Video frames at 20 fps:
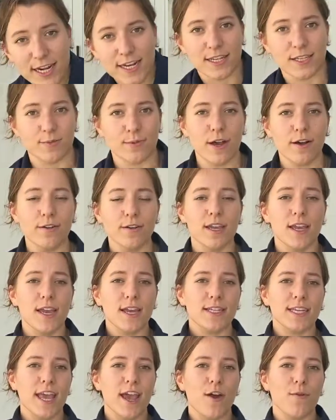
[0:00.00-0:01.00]
as well
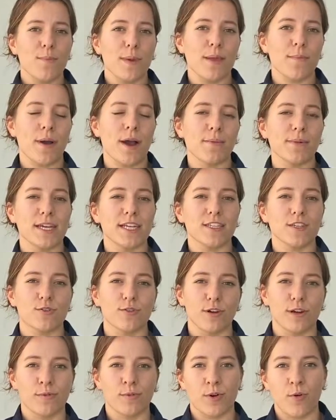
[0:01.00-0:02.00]
to help meet Marmalade's
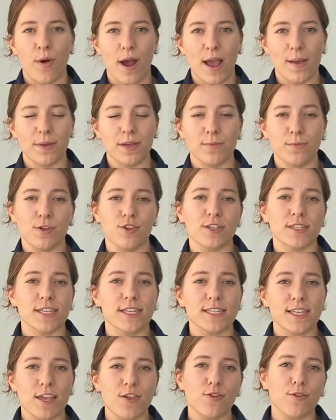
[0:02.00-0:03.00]
taurine requirement, which is
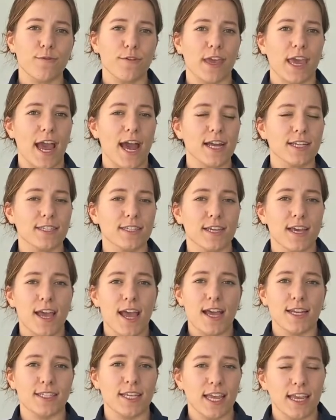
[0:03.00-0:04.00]
essential for cats
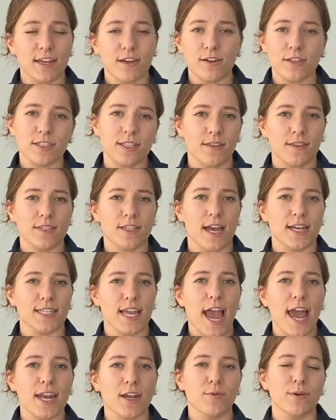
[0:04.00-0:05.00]
as they cannot synthesize
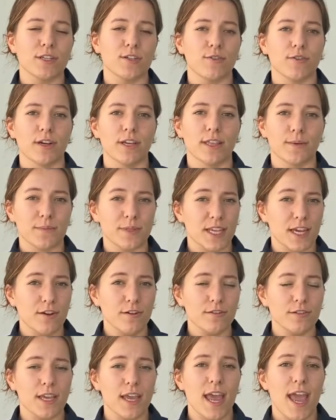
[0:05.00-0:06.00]
adequate taurine
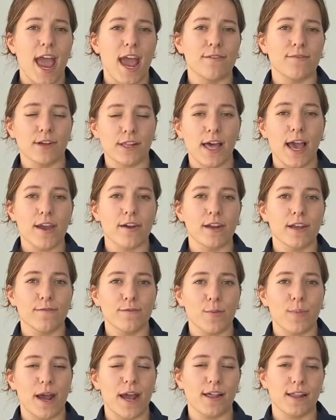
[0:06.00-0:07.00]
themselves and rely on it
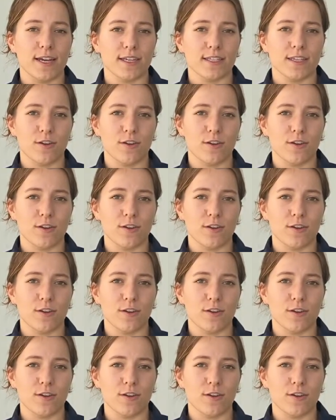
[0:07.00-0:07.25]
for bile acid